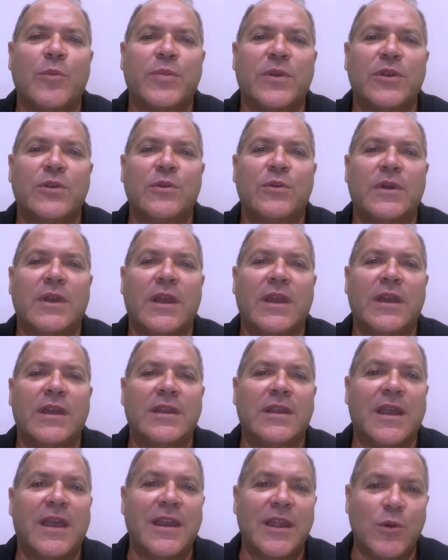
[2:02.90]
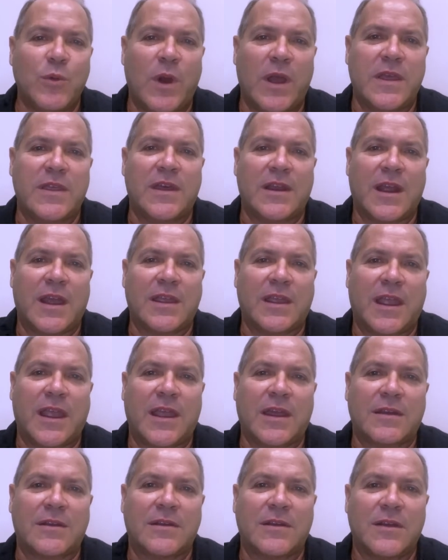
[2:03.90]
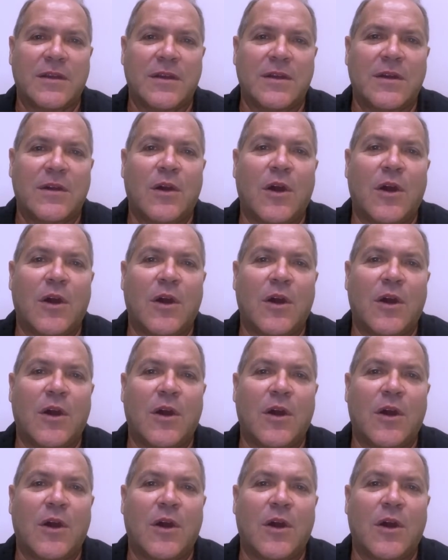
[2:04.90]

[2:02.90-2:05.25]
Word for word: you in any way that I can.